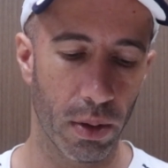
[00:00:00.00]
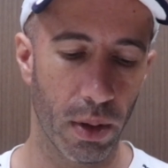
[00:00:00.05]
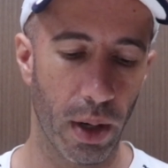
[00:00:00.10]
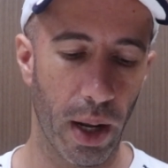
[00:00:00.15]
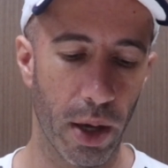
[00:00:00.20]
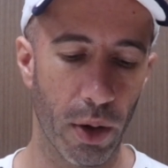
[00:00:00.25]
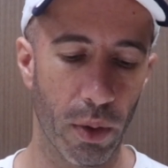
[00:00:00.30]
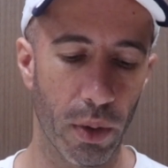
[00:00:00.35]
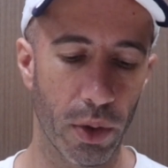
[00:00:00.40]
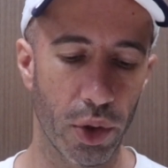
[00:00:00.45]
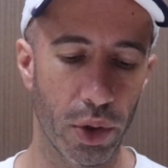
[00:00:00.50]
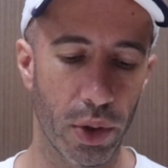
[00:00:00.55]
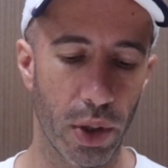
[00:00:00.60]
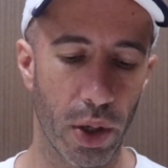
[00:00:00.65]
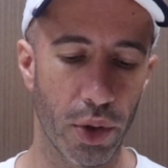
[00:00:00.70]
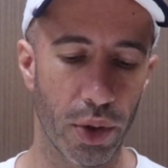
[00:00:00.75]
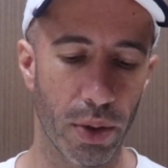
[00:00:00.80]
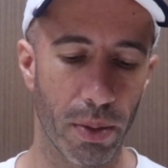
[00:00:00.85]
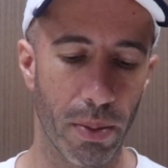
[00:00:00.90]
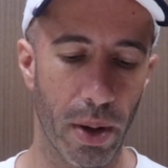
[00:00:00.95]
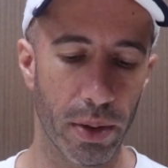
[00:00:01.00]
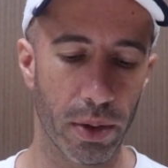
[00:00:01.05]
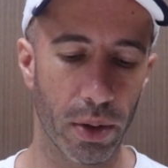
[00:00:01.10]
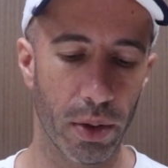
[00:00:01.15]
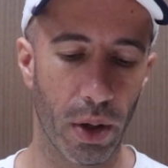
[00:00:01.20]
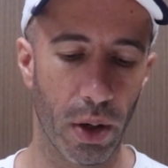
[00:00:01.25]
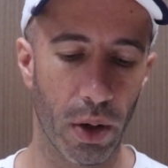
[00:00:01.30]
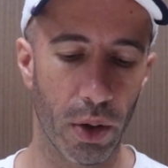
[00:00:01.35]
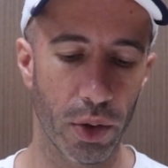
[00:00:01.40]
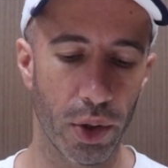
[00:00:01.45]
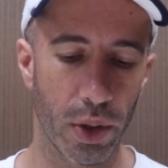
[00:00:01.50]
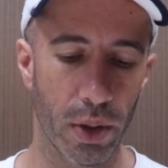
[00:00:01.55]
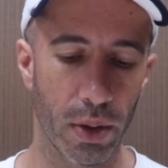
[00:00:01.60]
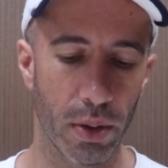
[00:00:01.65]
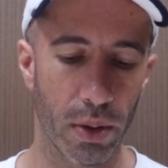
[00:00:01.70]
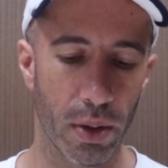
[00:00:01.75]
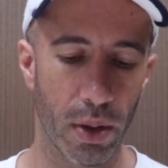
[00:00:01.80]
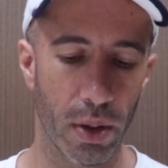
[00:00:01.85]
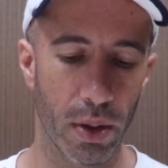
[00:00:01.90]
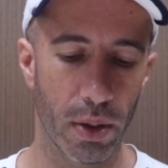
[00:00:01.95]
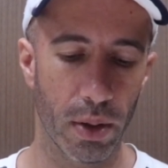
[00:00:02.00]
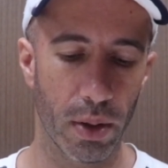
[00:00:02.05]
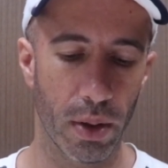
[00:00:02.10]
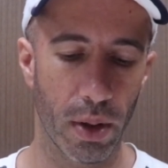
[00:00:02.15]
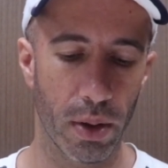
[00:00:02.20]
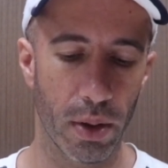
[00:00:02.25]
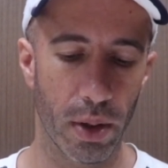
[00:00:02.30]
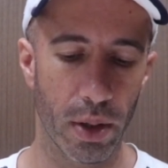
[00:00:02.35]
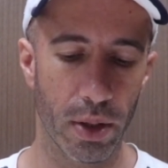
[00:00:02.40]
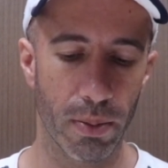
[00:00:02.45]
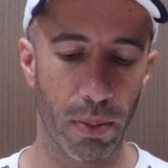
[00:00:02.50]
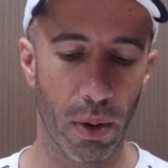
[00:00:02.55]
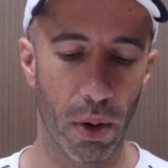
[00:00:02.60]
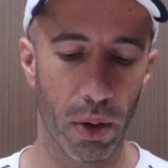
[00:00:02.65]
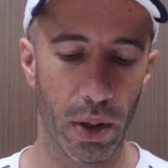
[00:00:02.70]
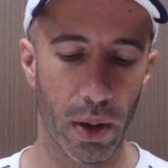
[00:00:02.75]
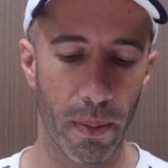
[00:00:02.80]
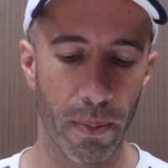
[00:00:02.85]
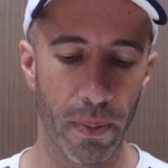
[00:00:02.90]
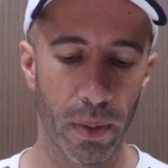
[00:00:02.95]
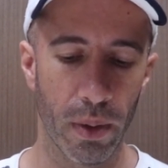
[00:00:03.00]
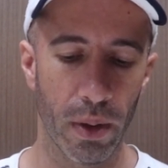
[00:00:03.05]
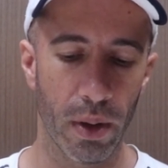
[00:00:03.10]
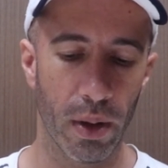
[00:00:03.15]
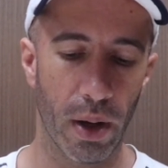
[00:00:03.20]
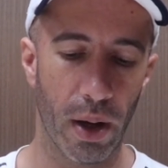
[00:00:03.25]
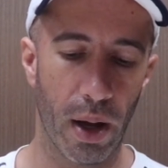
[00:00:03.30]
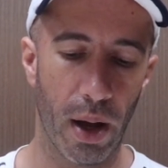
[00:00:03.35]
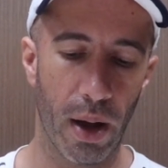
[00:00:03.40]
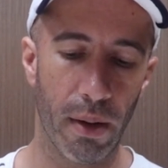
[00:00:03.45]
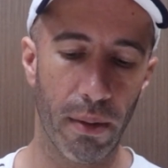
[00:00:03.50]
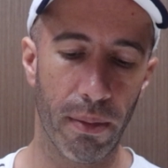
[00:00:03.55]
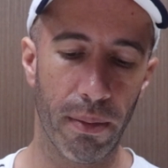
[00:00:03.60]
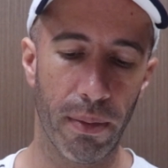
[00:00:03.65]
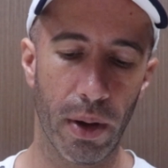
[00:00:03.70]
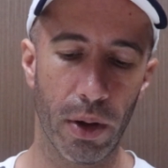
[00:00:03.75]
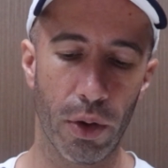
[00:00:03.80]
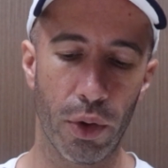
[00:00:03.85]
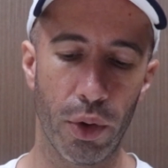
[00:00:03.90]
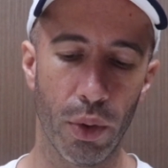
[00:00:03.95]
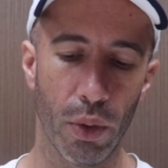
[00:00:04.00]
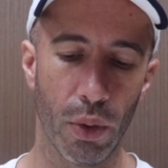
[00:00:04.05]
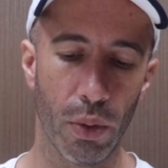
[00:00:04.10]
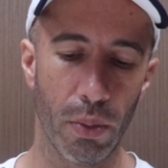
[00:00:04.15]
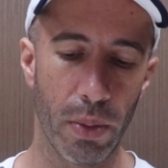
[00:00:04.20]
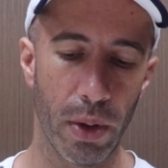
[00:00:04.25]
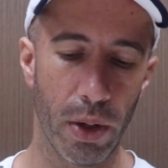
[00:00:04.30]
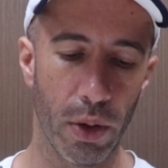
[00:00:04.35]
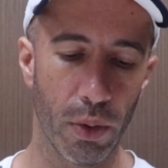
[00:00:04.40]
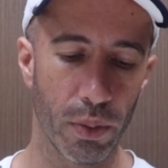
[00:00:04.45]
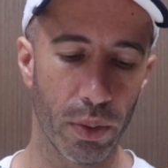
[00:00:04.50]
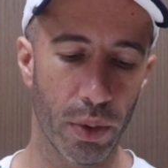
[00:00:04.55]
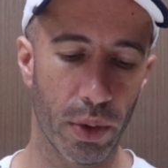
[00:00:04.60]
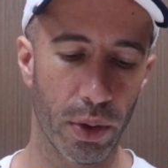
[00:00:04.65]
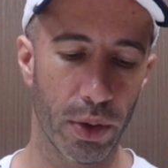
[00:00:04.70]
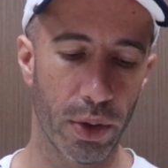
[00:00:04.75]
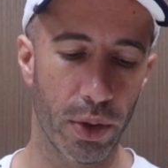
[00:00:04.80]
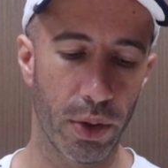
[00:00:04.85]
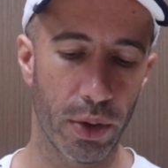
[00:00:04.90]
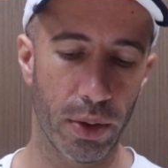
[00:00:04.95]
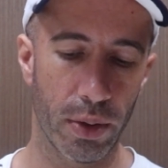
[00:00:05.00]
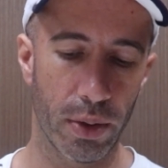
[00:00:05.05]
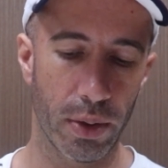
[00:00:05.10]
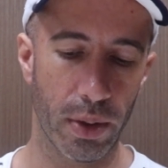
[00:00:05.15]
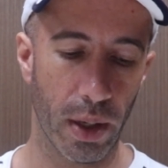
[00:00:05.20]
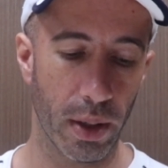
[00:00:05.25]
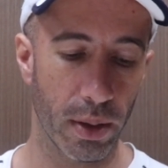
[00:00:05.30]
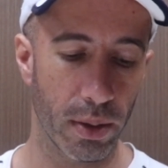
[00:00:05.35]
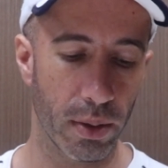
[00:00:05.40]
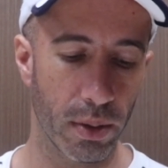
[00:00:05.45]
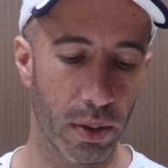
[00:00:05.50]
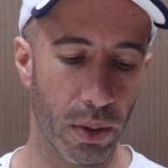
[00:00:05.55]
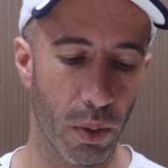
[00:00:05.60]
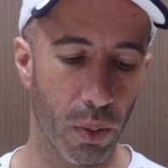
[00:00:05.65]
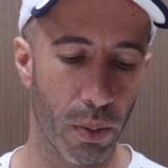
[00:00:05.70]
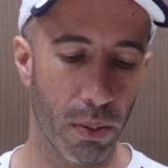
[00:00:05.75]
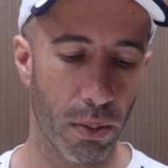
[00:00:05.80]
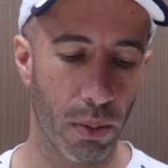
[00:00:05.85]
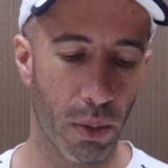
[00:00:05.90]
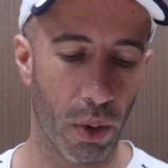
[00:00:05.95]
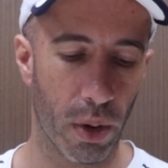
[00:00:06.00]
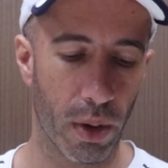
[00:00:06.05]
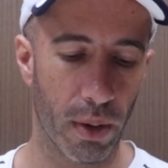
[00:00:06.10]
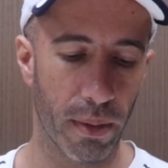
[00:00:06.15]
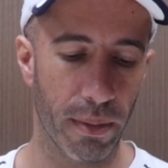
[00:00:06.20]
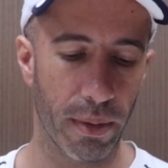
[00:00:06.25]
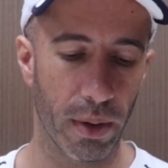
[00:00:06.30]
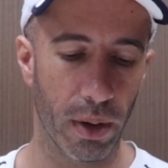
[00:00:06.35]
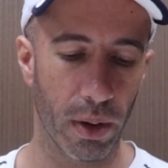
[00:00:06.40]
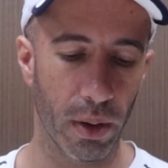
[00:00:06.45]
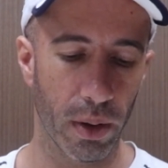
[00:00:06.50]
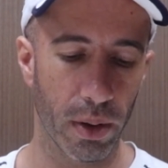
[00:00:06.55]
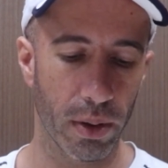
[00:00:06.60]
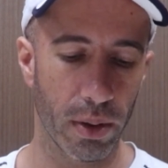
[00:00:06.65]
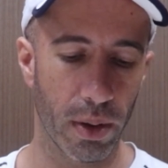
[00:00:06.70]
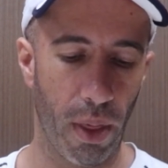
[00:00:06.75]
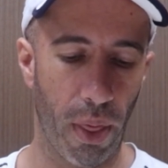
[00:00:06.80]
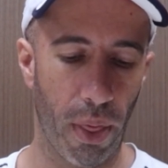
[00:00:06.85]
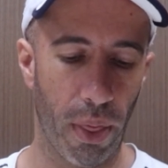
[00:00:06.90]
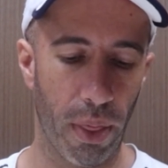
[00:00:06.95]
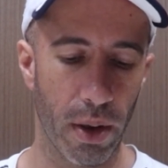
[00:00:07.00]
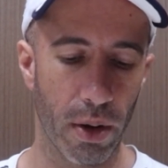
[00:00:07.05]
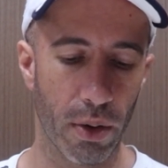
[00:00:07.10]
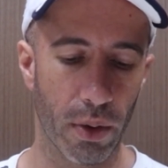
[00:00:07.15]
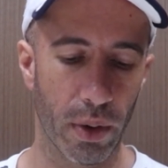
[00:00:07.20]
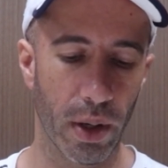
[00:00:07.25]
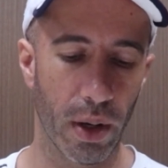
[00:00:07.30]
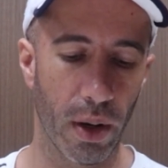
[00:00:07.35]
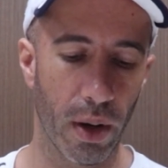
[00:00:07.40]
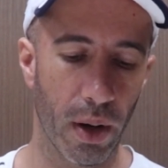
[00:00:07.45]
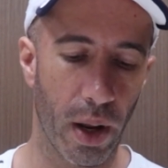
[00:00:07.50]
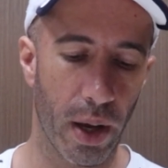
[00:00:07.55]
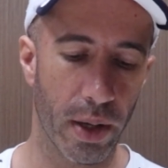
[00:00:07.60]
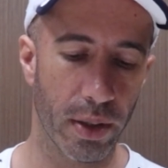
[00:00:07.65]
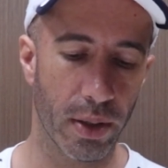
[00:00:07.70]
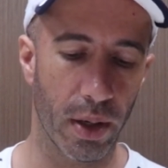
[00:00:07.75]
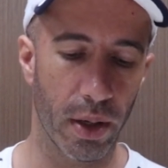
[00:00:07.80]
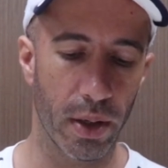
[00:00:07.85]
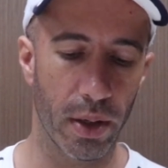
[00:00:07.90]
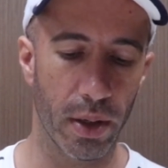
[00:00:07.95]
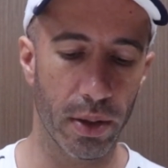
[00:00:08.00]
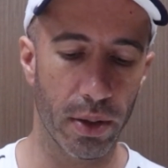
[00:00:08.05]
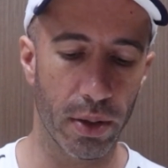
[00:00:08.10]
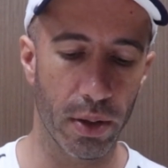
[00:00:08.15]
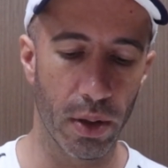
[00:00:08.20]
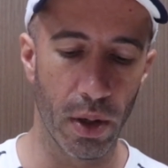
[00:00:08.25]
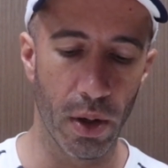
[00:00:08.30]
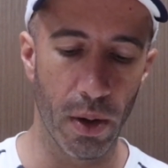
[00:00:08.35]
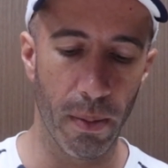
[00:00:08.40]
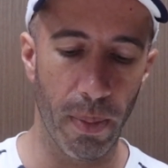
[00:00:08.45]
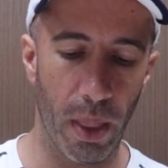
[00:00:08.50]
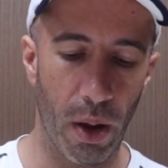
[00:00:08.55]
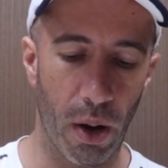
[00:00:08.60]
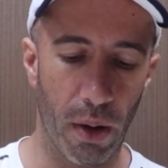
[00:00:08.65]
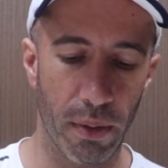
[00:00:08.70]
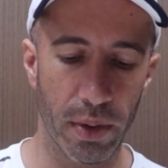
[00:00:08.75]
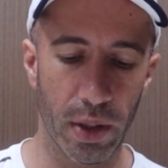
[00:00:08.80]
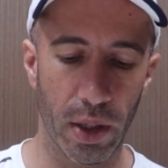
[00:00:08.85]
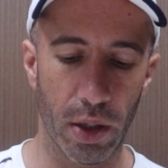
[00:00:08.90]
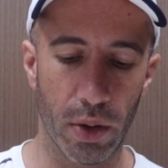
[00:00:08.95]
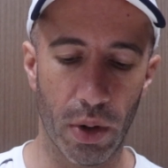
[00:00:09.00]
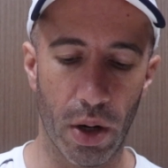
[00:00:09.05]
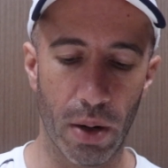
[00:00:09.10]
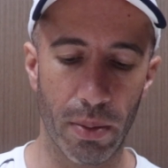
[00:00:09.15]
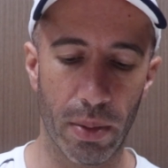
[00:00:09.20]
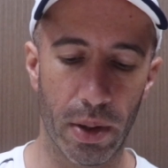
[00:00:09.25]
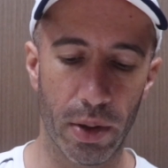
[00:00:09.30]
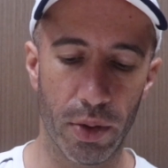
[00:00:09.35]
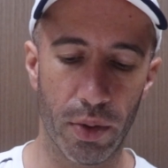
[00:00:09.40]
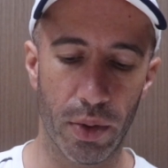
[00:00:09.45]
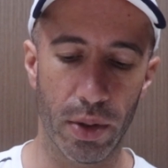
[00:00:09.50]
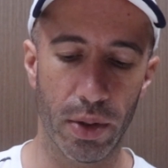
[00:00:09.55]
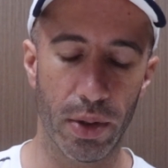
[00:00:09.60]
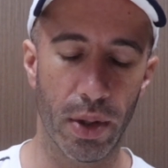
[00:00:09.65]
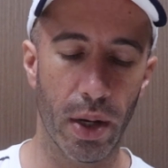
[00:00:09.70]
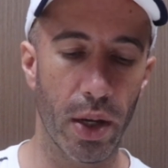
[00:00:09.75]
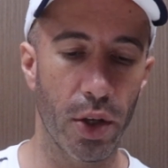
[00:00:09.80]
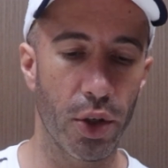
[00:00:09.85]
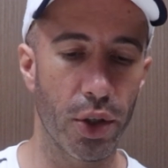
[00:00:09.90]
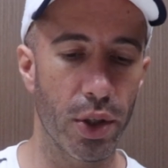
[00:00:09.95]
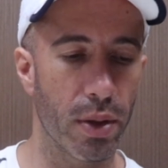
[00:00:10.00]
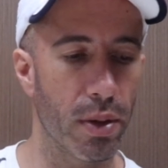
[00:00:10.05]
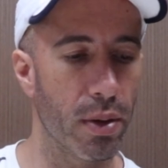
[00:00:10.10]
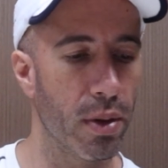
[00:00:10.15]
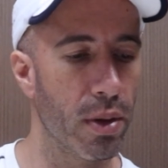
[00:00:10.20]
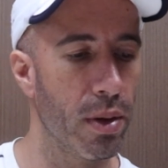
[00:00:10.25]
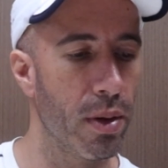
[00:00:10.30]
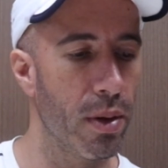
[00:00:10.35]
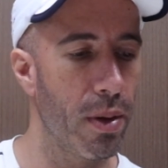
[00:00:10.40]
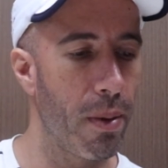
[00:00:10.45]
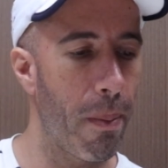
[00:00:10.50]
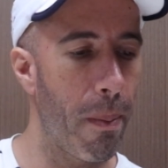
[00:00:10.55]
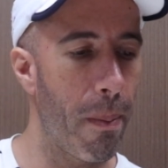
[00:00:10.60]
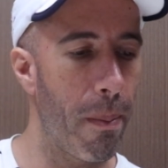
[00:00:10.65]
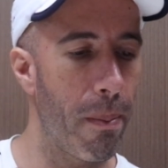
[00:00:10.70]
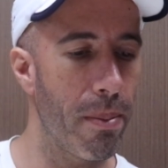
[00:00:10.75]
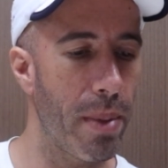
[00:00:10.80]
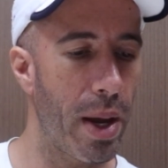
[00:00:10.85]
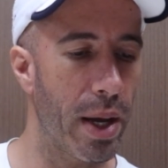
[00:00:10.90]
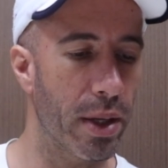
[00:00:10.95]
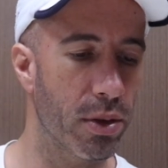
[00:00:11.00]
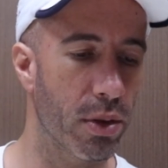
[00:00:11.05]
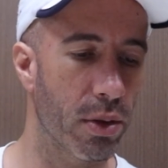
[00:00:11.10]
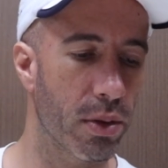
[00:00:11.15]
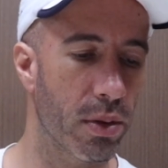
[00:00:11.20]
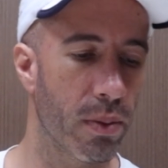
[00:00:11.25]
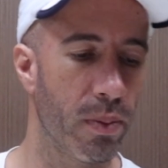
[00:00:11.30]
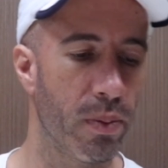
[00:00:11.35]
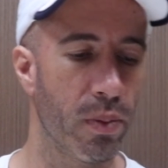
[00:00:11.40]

language teaching methodology in this book, I think you'll be understand more fully the theorylessness of the grammar translation method.